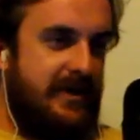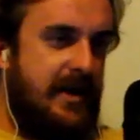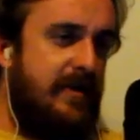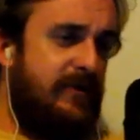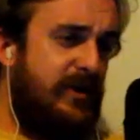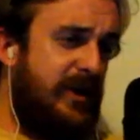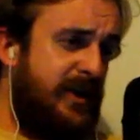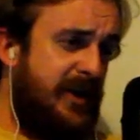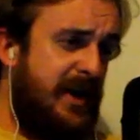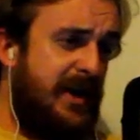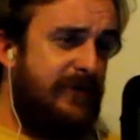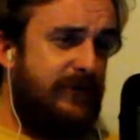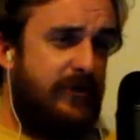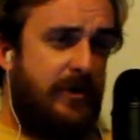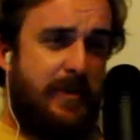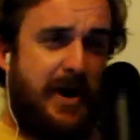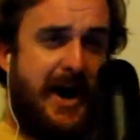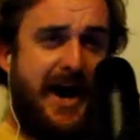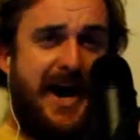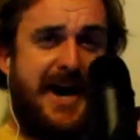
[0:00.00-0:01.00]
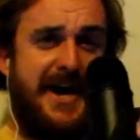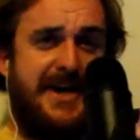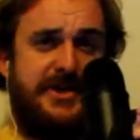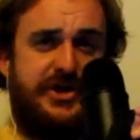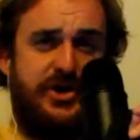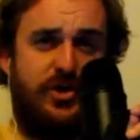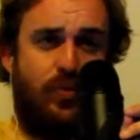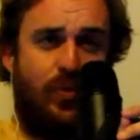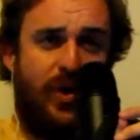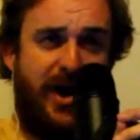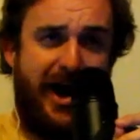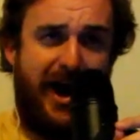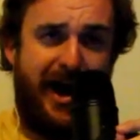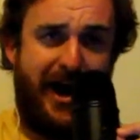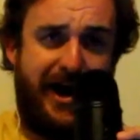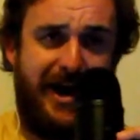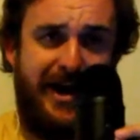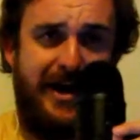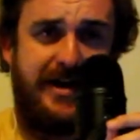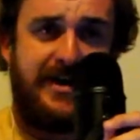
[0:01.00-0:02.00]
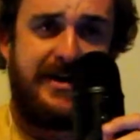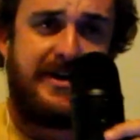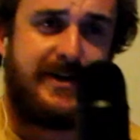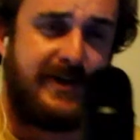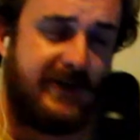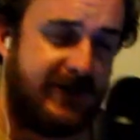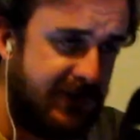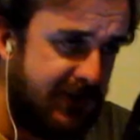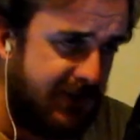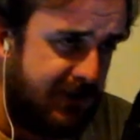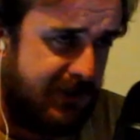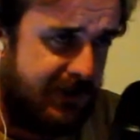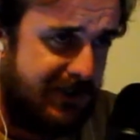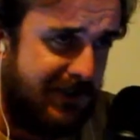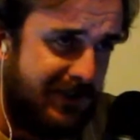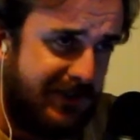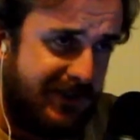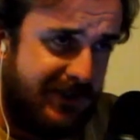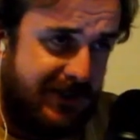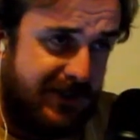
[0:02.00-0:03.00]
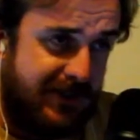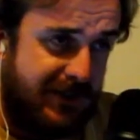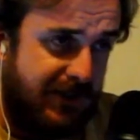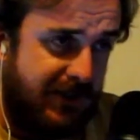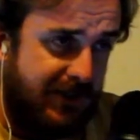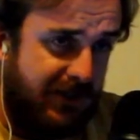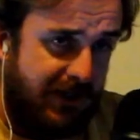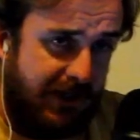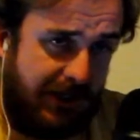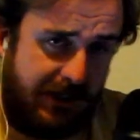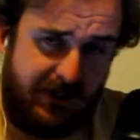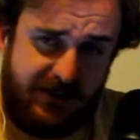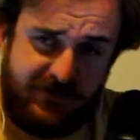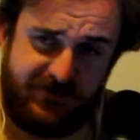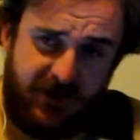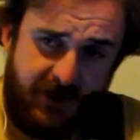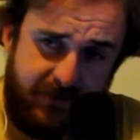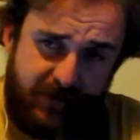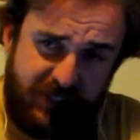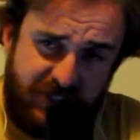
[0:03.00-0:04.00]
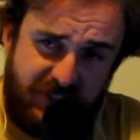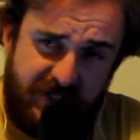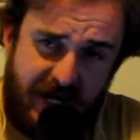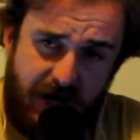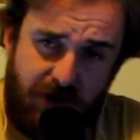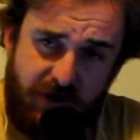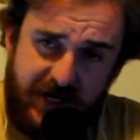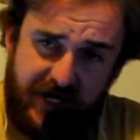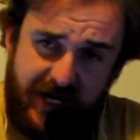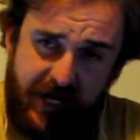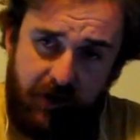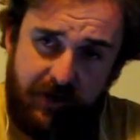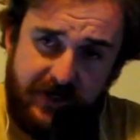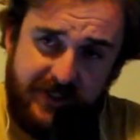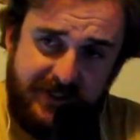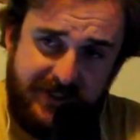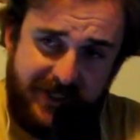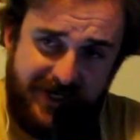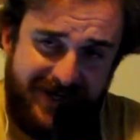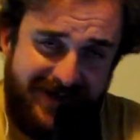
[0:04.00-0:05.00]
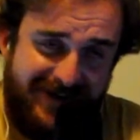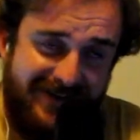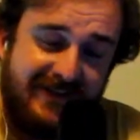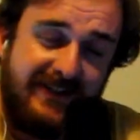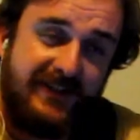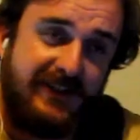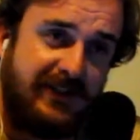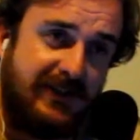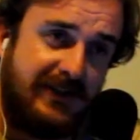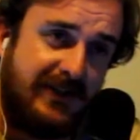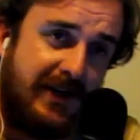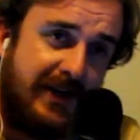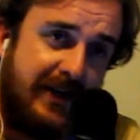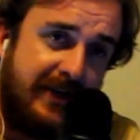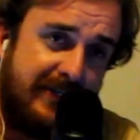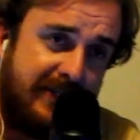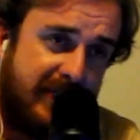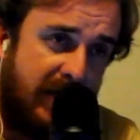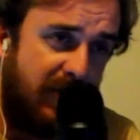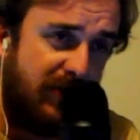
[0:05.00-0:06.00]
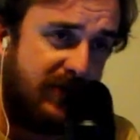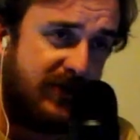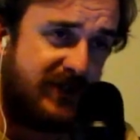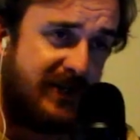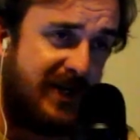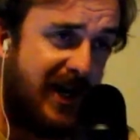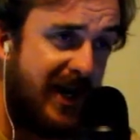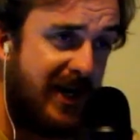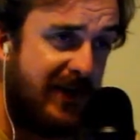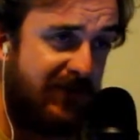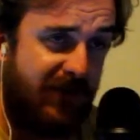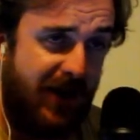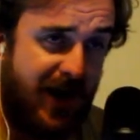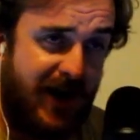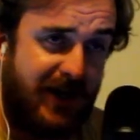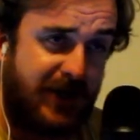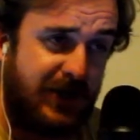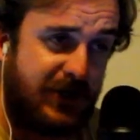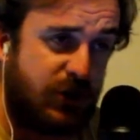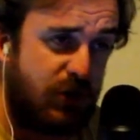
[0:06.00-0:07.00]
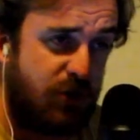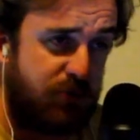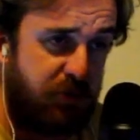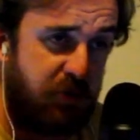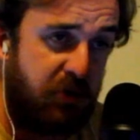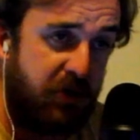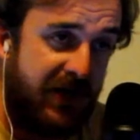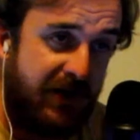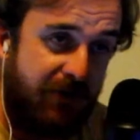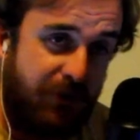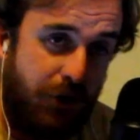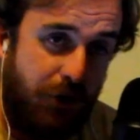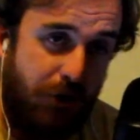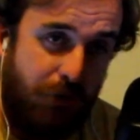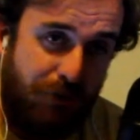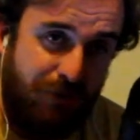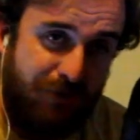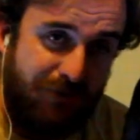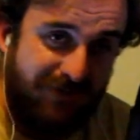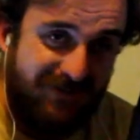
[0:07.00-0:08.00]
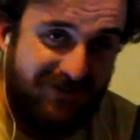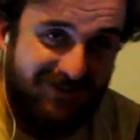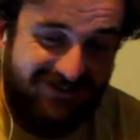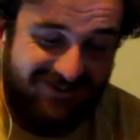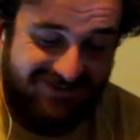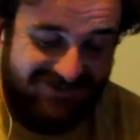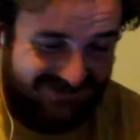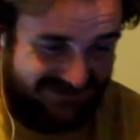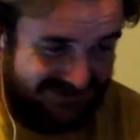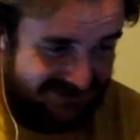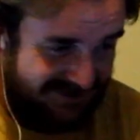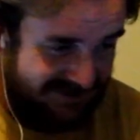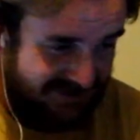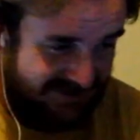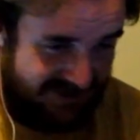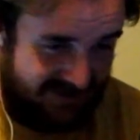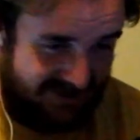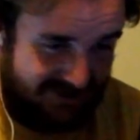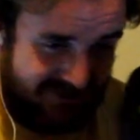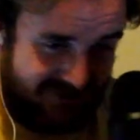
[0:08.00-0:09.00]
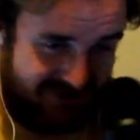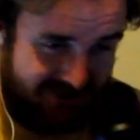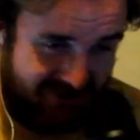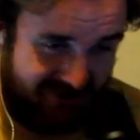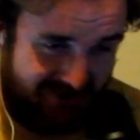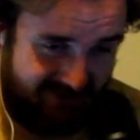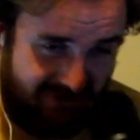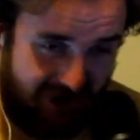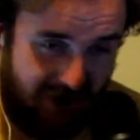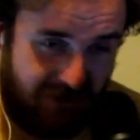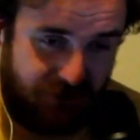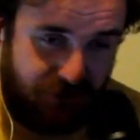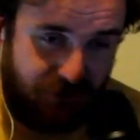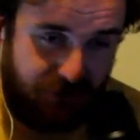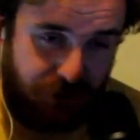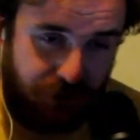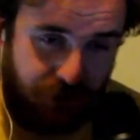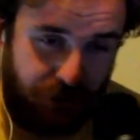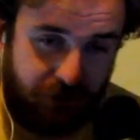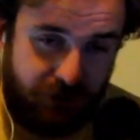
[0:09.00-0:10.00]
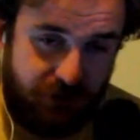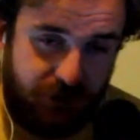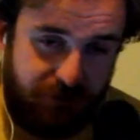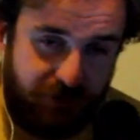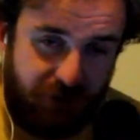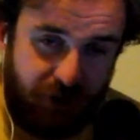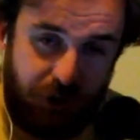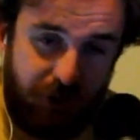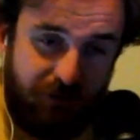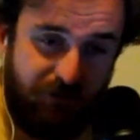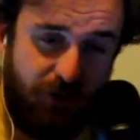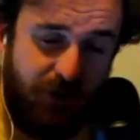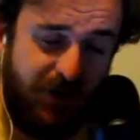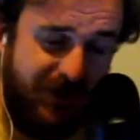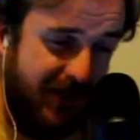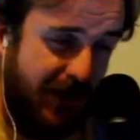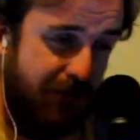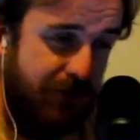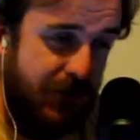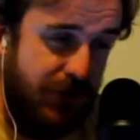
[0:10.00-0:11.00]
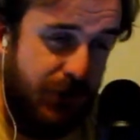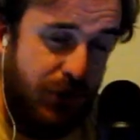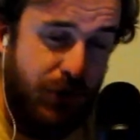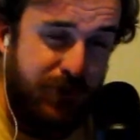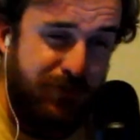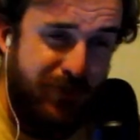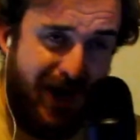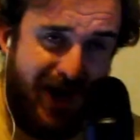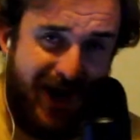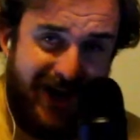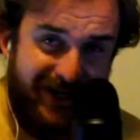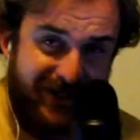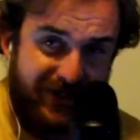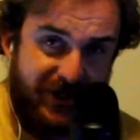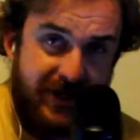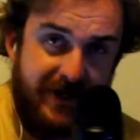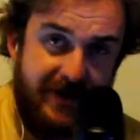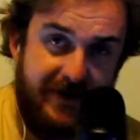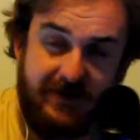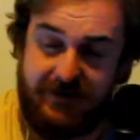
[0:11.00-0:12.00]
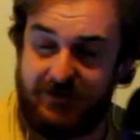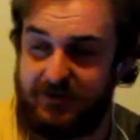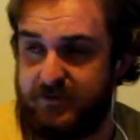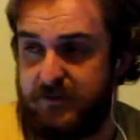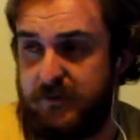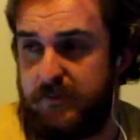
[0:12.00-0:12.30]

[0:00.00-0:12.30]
Everything from A to Y. He is very much down here, isn't he? Sounds kind of like a superhero. If I was going to do a superhero voice, I would do Plankton.